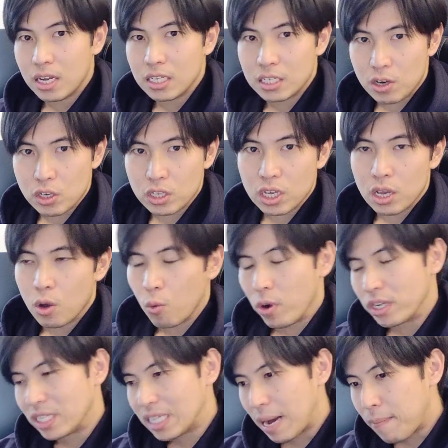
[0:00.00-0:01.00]
Seriously,
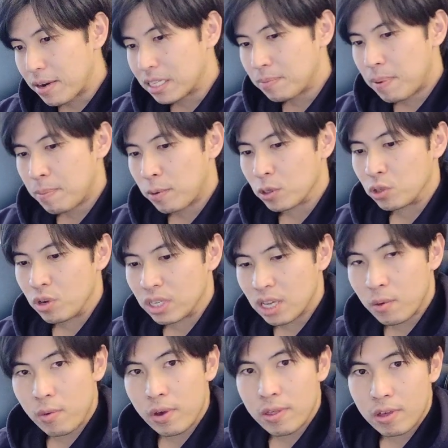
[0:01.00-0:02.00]
when Japanese people are
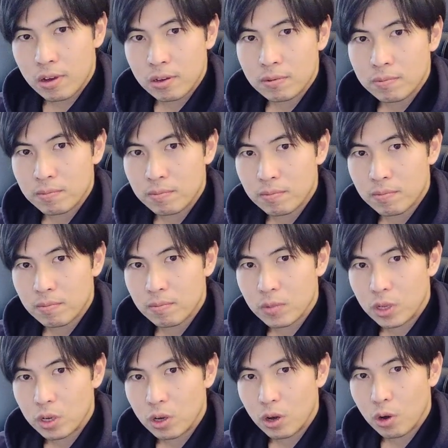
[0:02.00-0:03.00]
drinking with
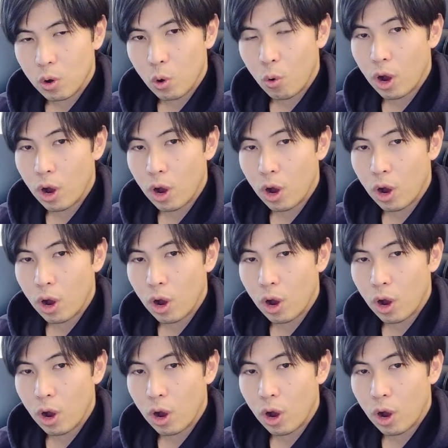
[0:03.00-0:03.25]
you know,